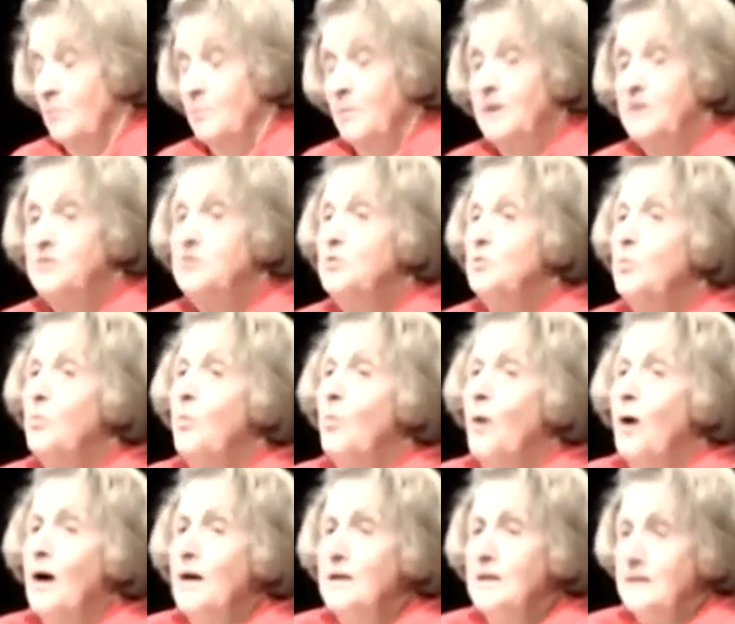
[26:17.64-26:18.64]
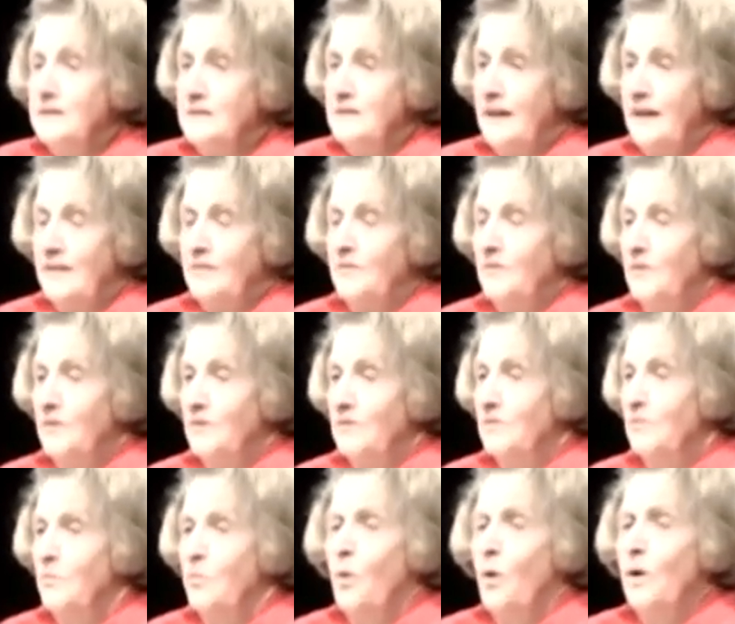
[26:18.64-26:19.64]
but you wanted that
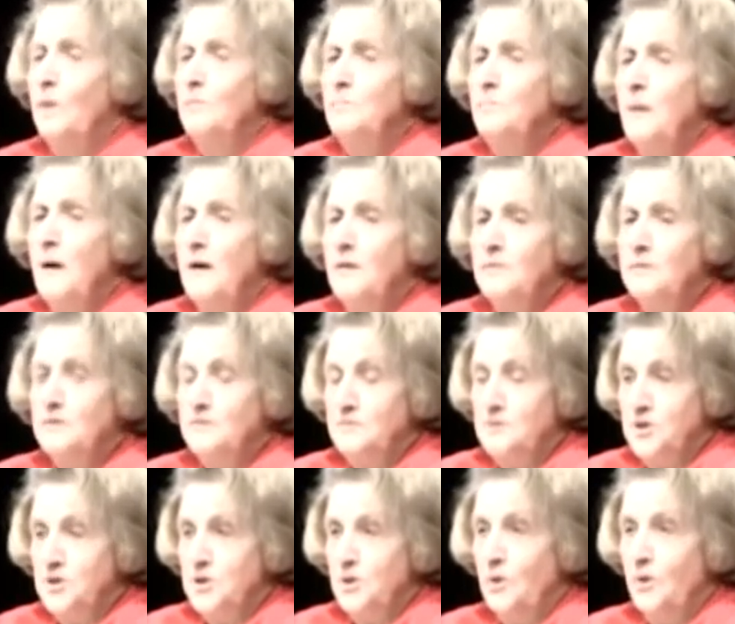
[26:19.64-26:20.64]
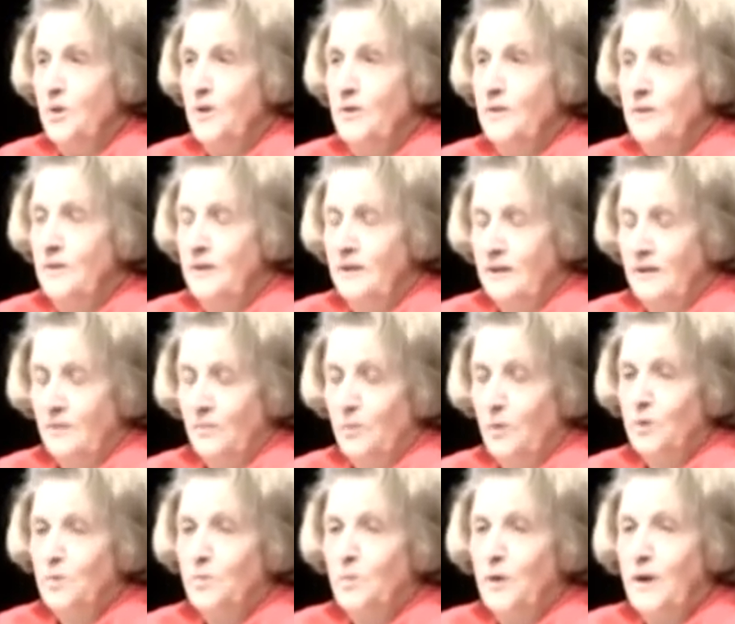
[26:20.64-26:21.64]
1 pound of sugar,
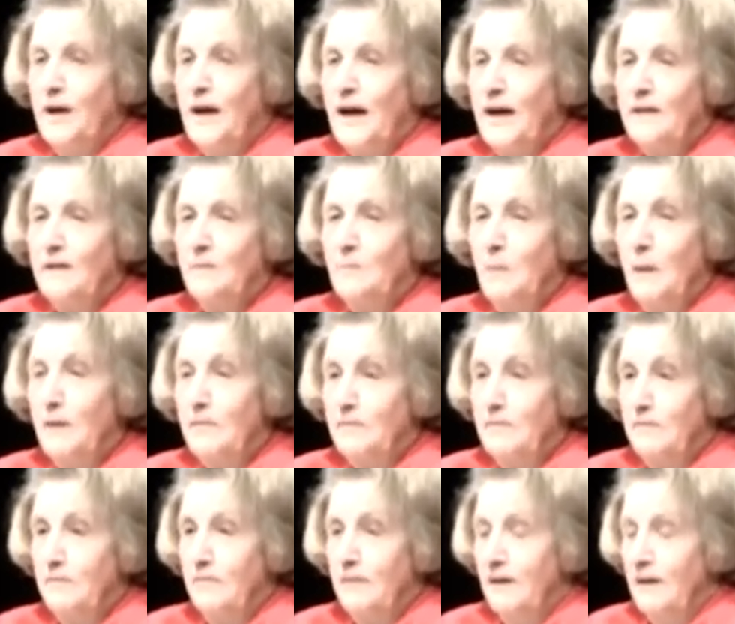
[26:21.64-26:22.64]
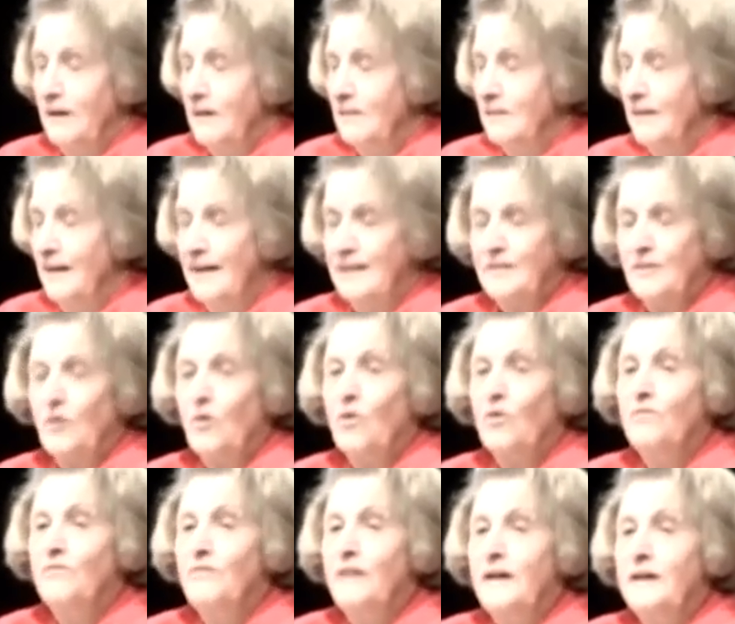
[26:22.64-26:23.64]
what we got a month, that
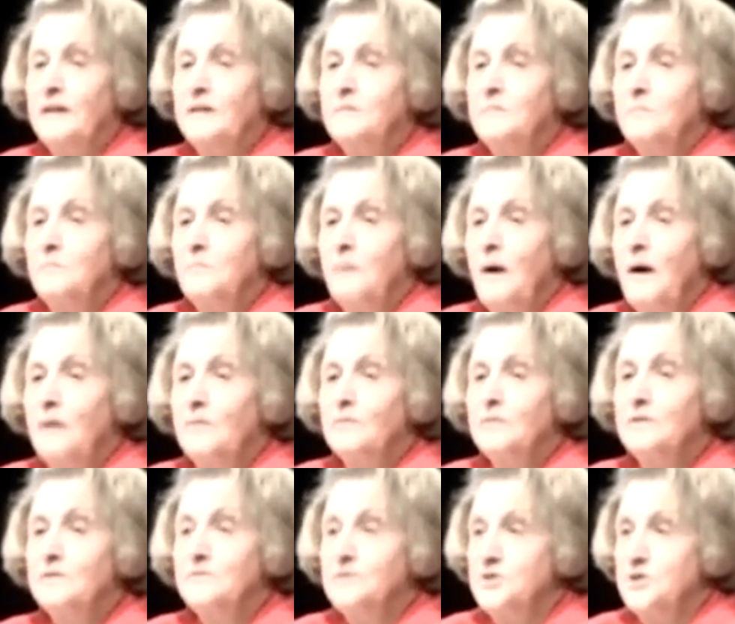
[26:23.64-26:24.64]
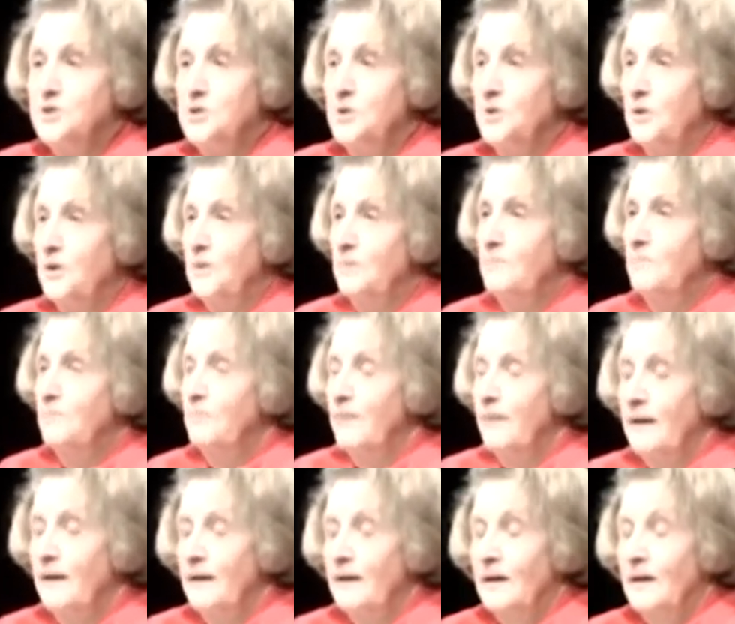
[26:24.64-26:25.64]
coveted pound of sugar.
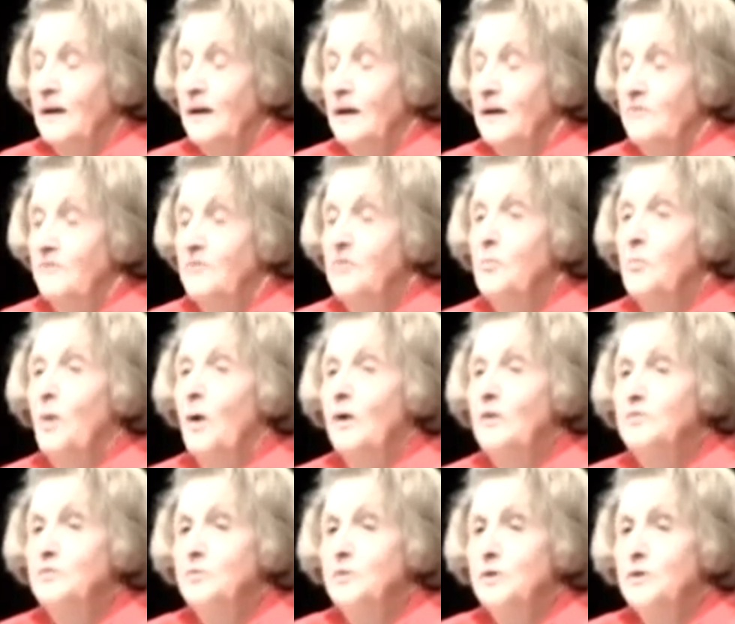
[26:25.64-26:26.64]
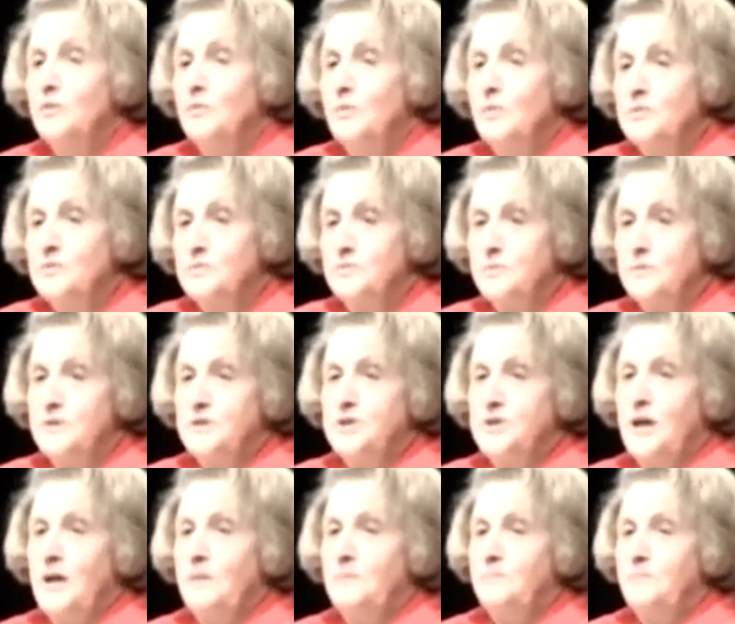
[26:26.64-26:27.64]
You went to the grocery
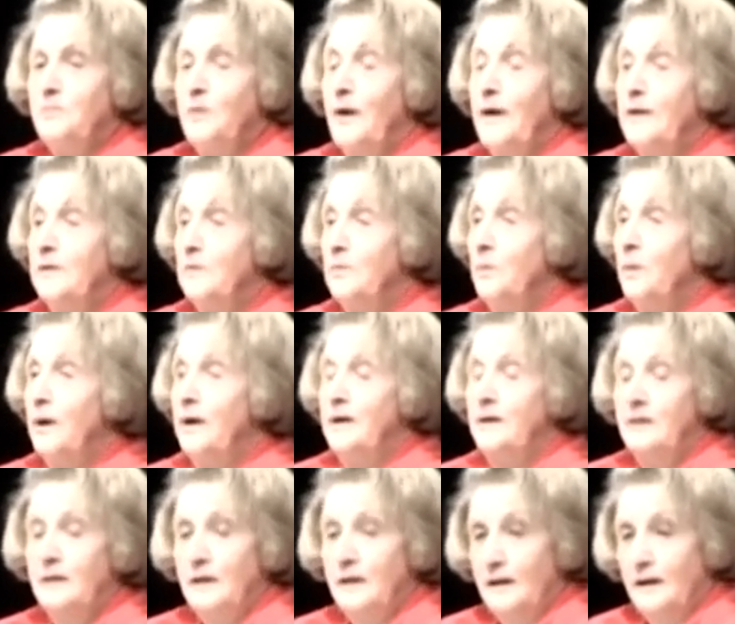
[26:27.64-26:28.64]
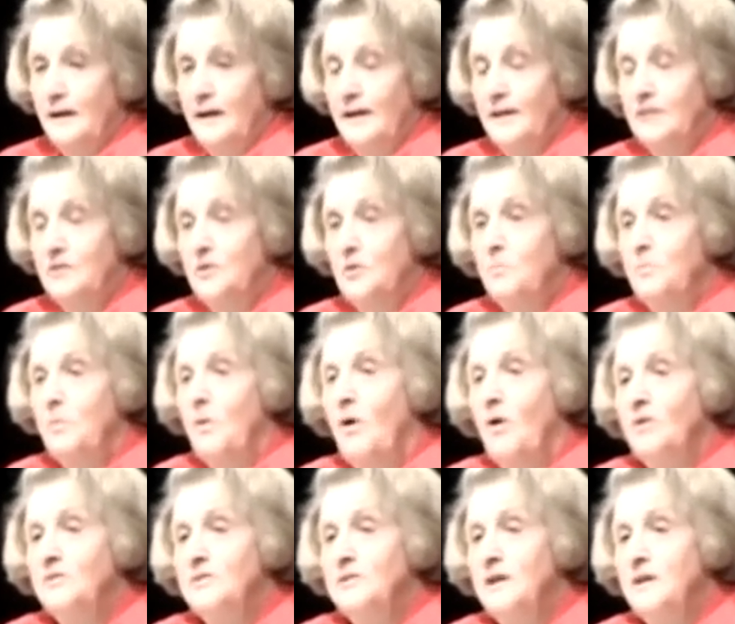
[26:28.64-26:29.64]
shop right away, and you
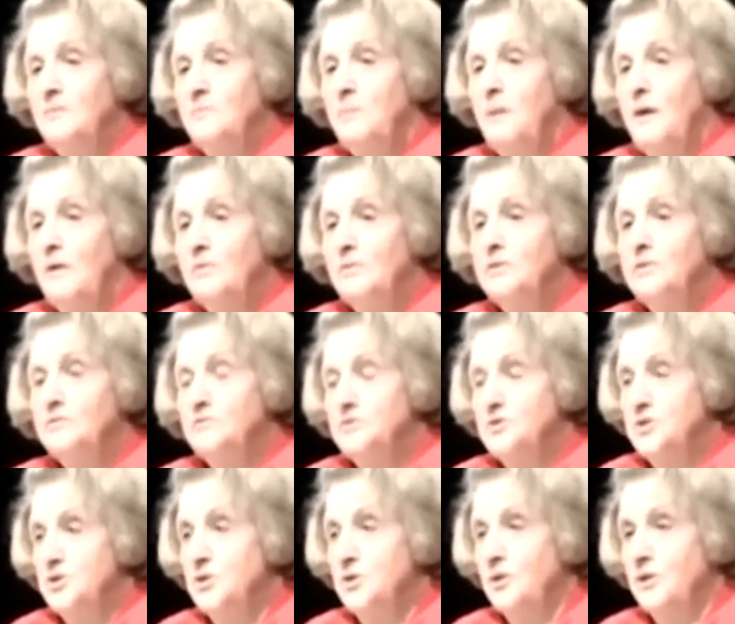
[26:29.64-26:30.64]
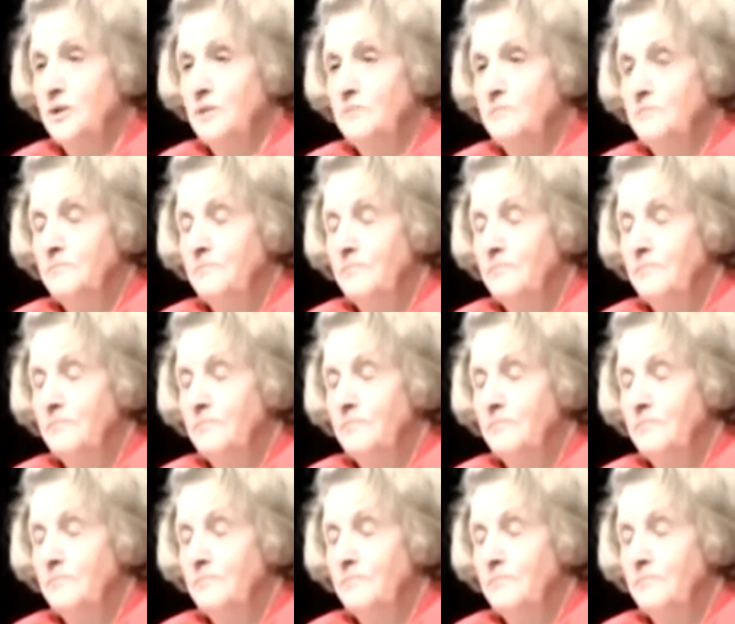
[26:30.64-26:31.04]
bought that pound of sugar.